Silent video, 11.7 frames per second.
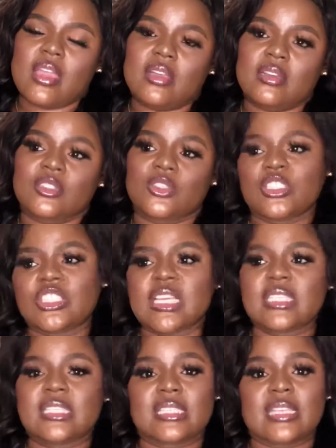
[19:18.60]

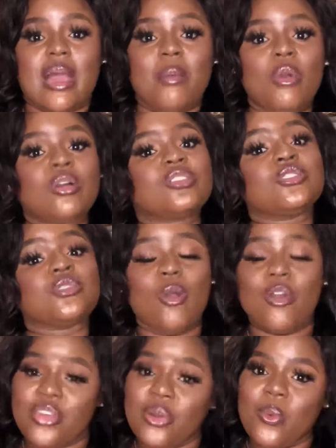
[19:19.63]
suggest. Amongst
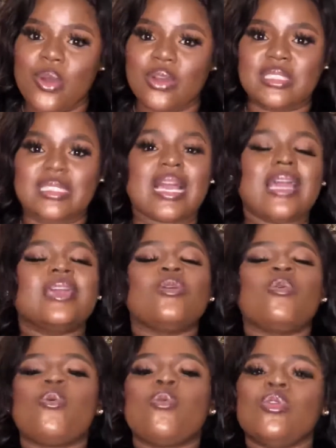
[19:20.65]
other ones, there are a
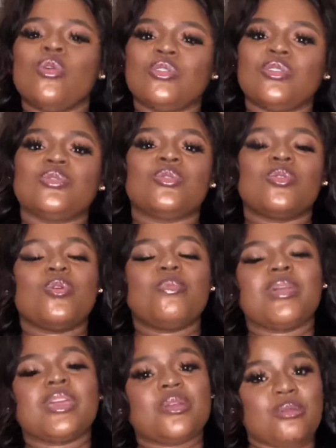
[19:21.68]
whole lot, so go
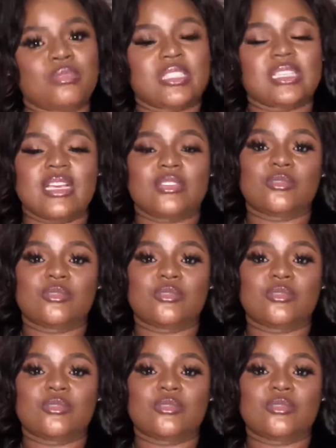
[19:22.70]
make your research.